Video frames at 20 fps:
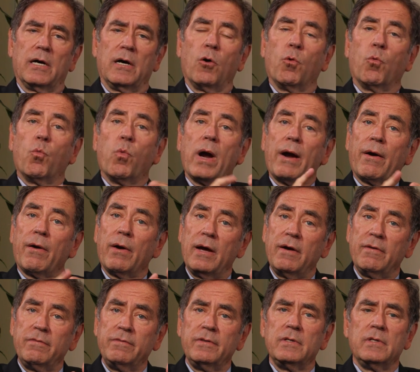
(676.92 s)
aware
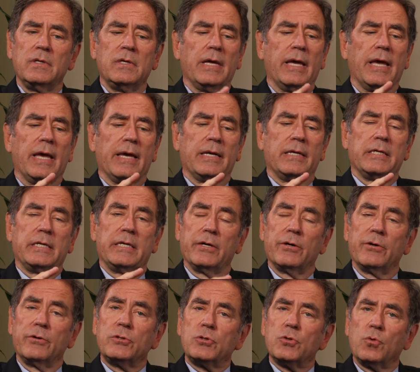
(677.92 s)
of and
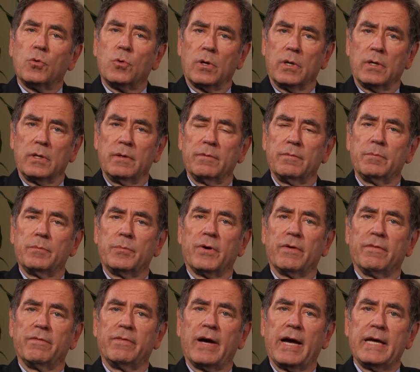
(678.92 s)
geared toward
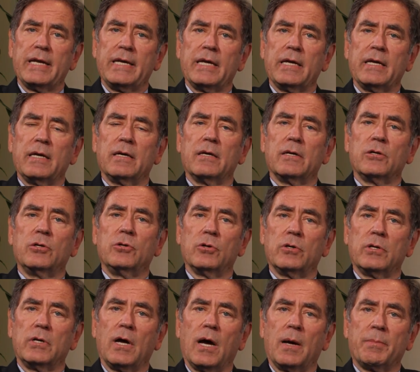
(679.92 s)
providing
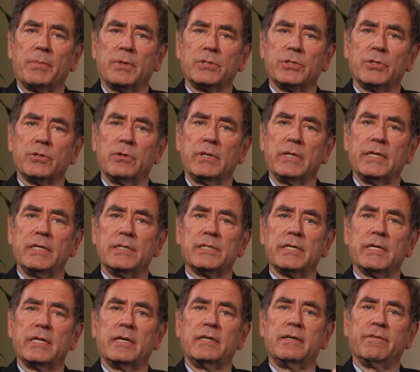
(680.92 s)
good opportunities
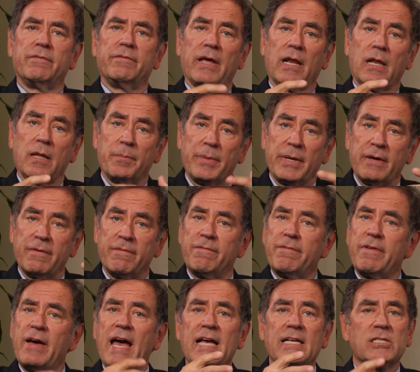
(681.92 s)
in a developing,
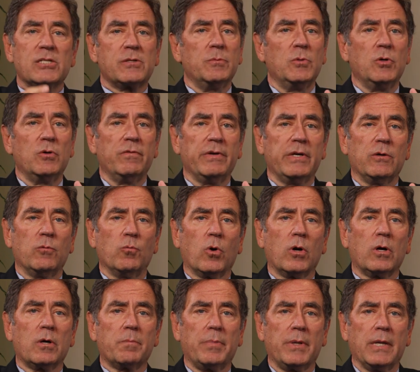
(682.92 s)
fast-moving
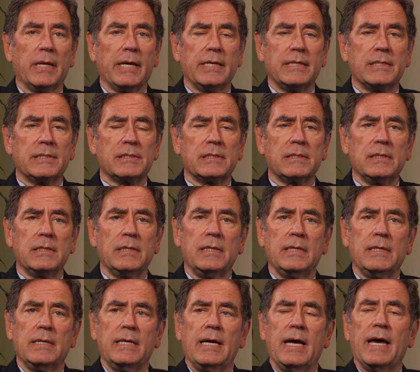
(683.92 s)
workplace.
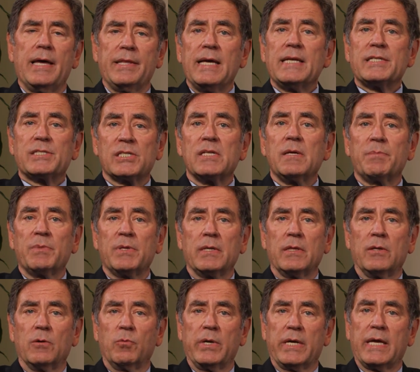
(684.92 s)
And that's
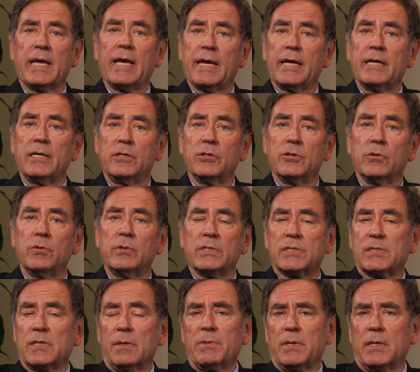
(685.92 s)
something that we can do.
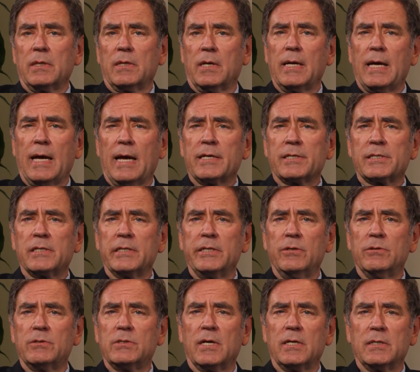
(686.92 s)
It's something that actually
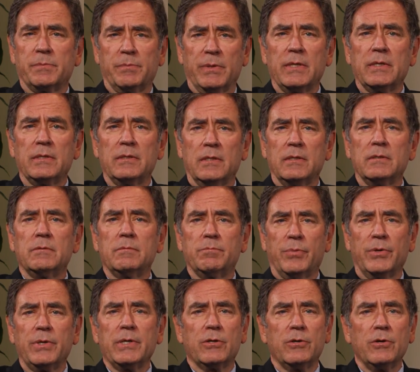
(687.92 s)
Utah's been
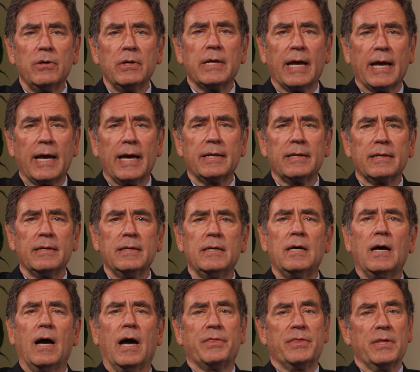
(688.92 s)
pretty good at.
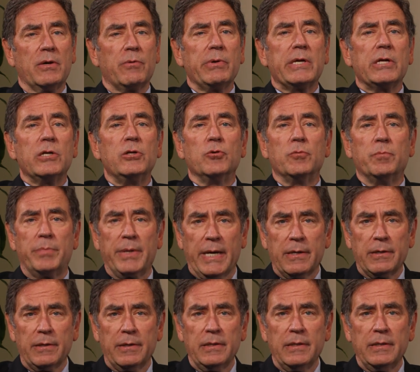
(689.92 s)
I think we can do
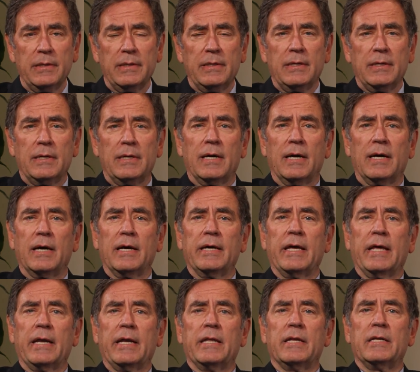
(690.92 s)
better.
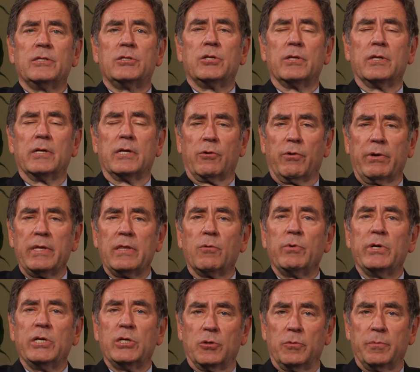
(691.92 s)
And to the degree that
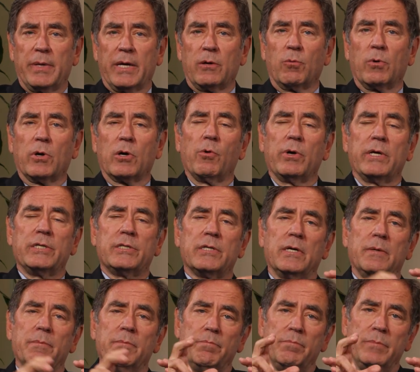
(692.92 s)
we do better, we're going
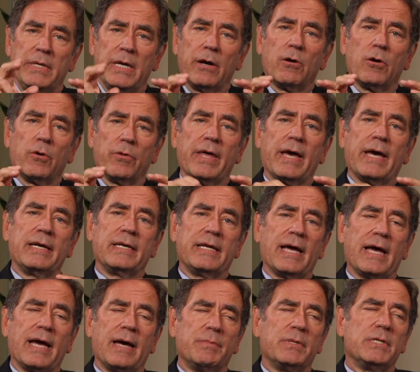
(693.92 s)
to narrow that
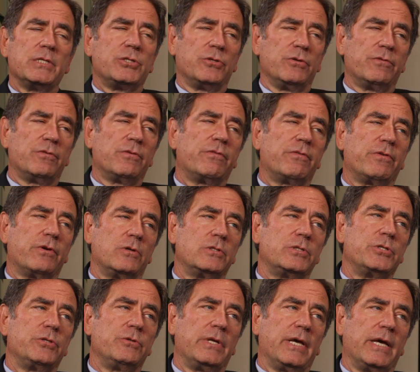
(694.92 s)
gap that you've referred
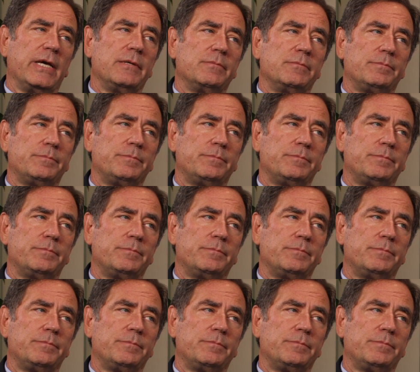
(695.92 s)
to, Nate.